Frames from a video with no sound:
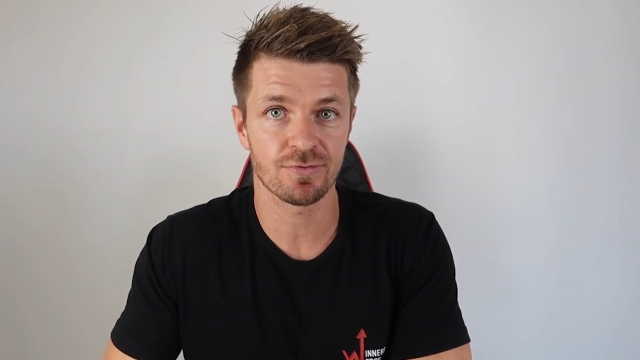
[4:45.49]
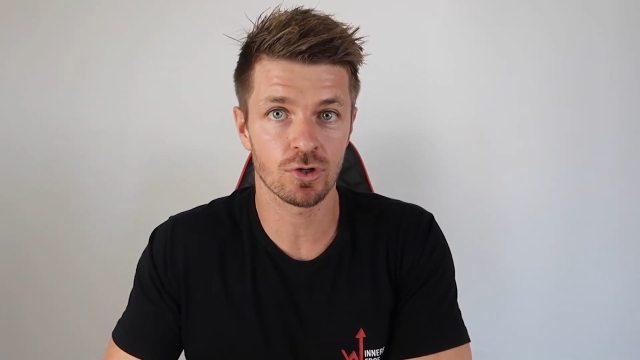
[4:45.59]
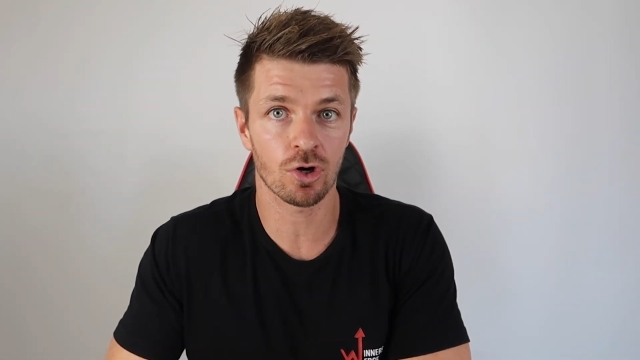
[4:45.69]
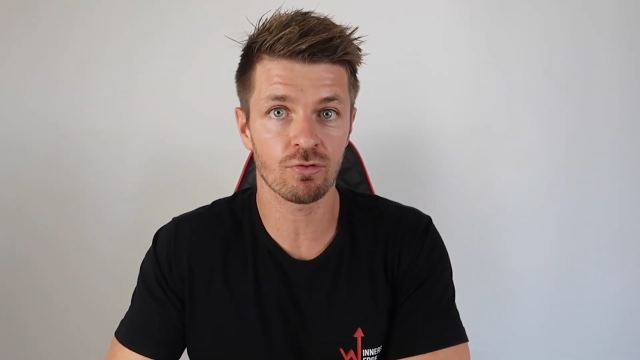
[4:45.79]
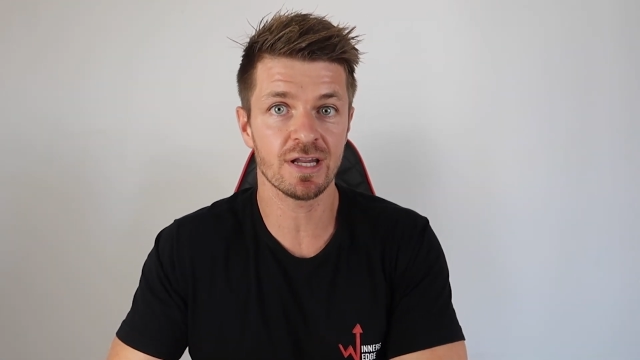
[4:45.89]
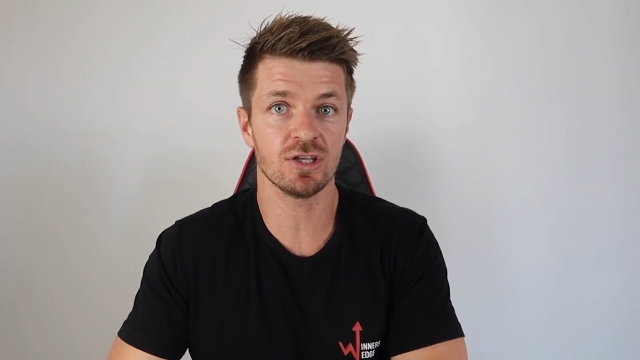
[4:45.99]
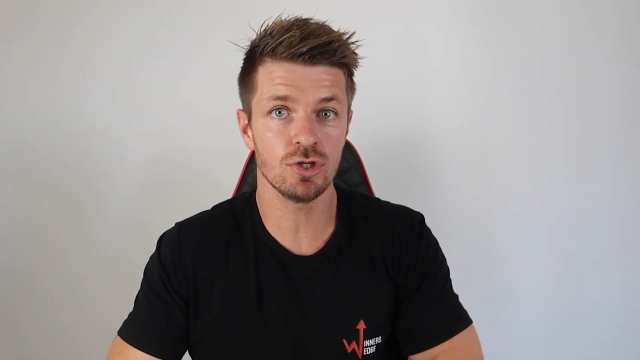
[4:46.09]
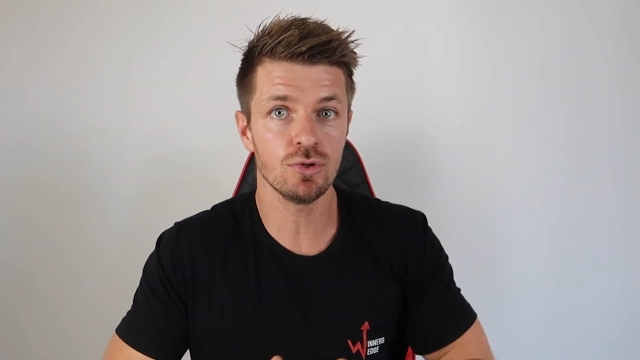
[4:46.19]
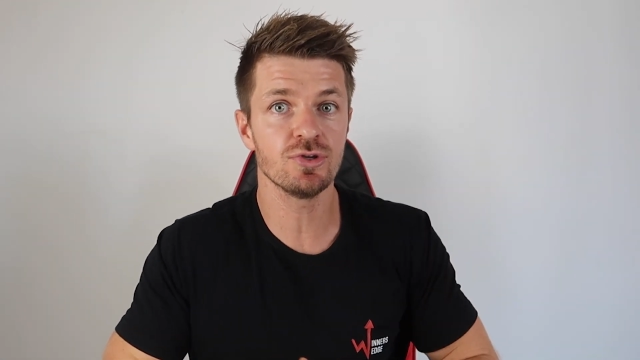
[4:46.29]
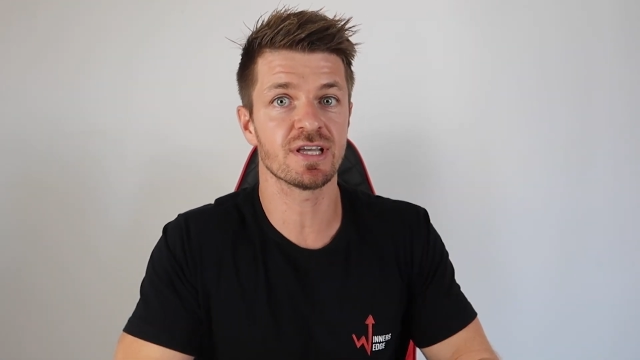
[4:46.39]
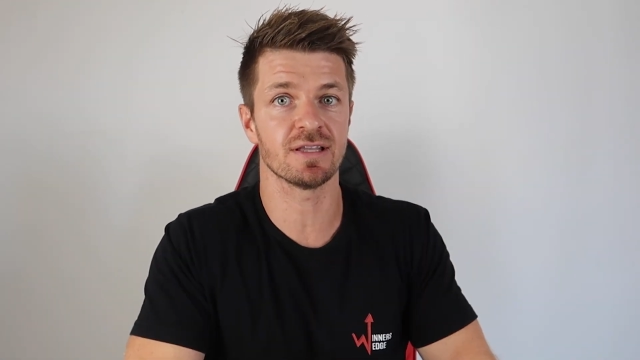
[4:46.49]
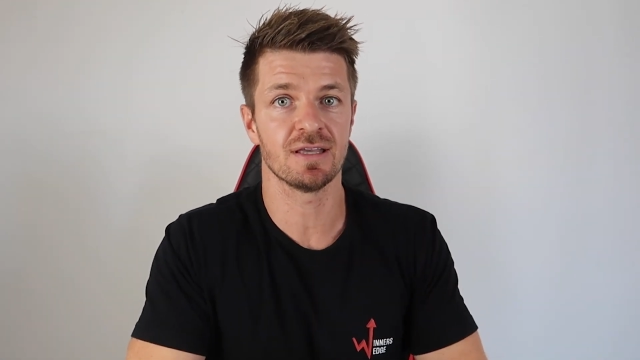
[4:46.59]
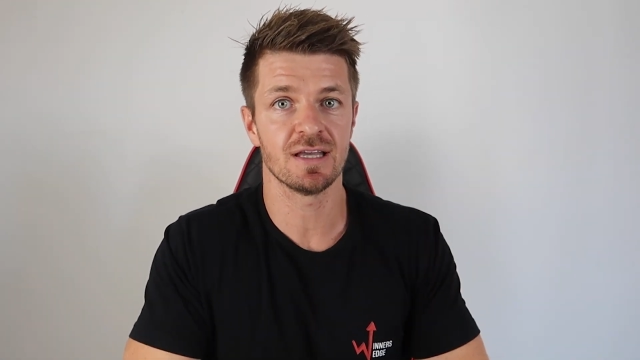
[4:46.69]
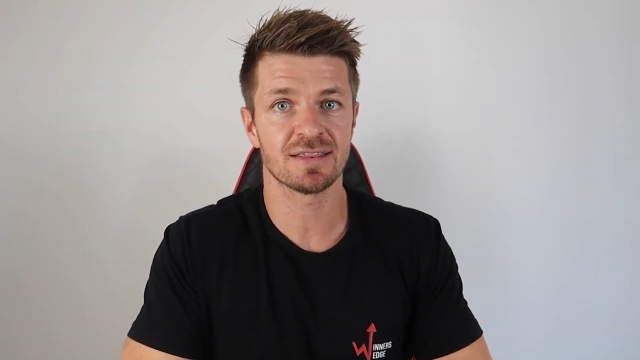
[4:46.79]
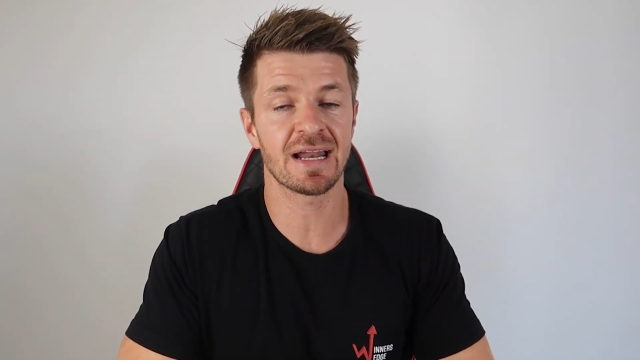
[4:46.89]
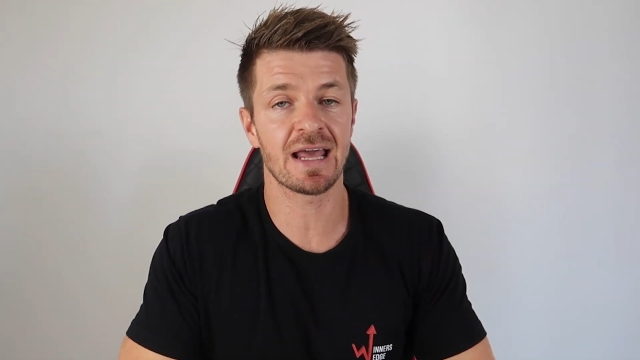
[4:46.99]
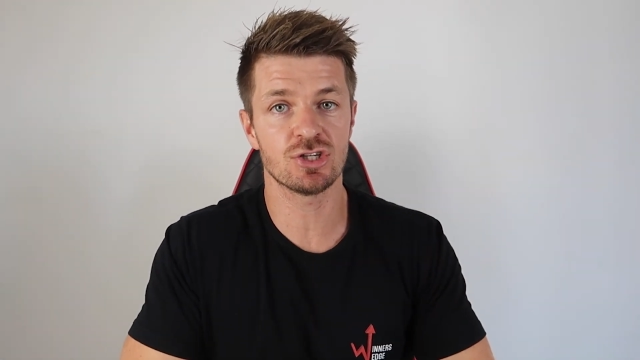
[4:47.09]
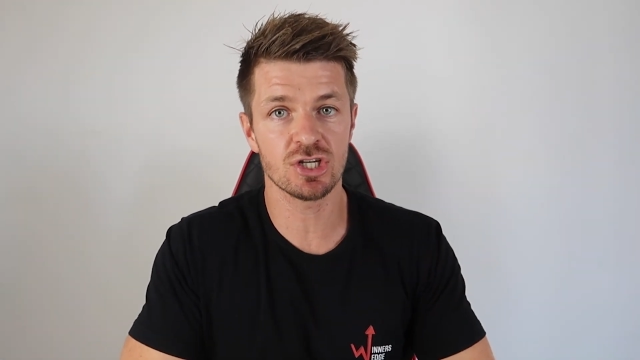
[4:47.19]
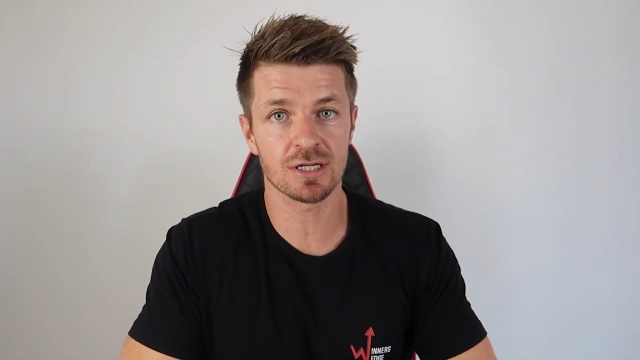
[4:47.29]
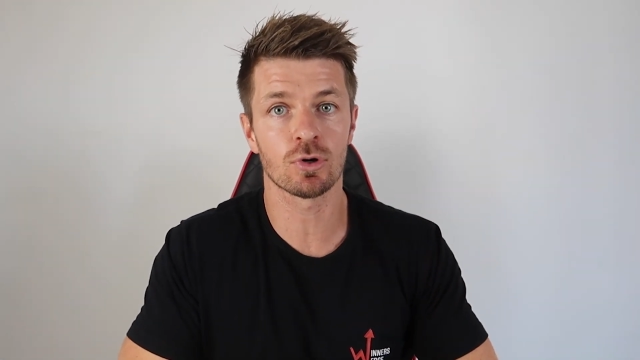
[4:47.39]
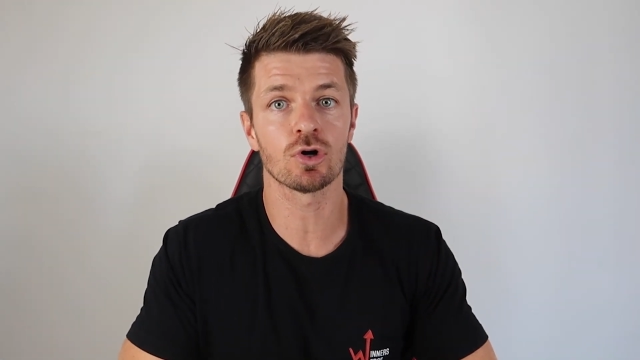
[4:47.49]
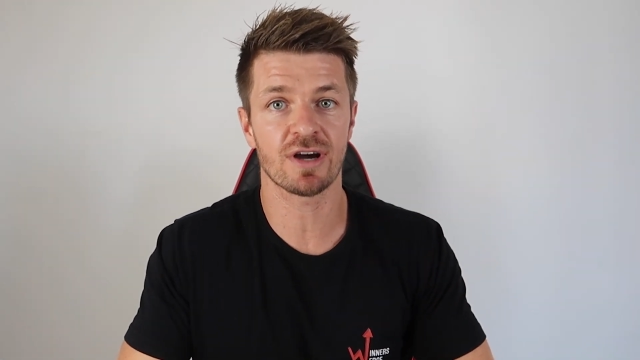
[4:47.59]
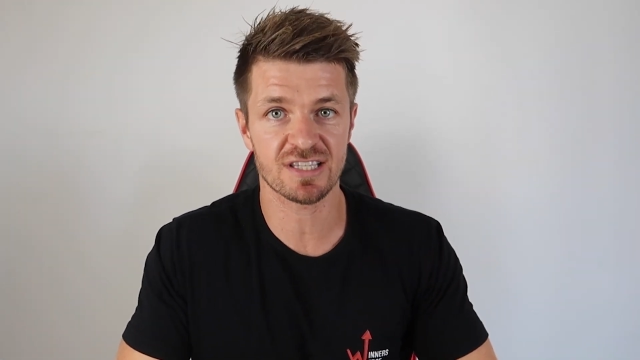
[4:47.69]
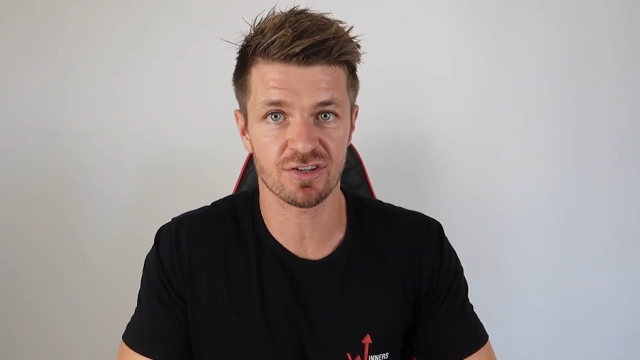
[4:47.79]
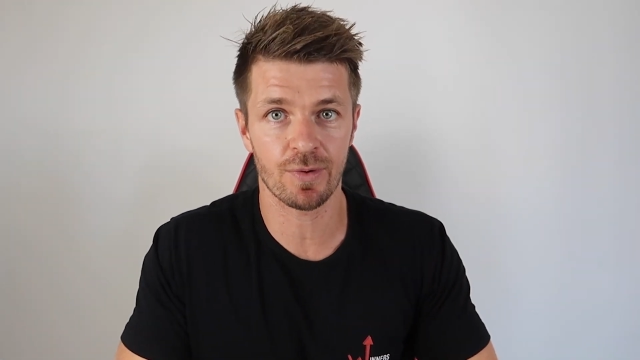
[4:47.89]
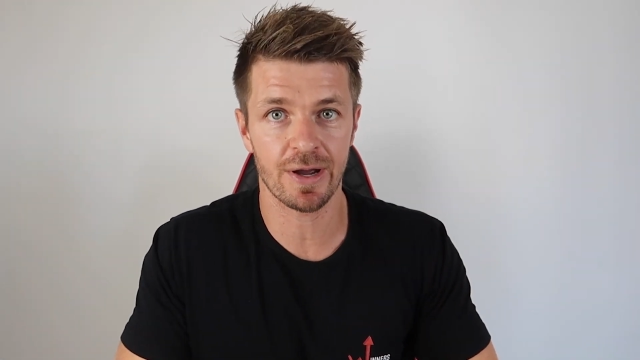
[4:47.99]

You're already using that energy in a more aggressive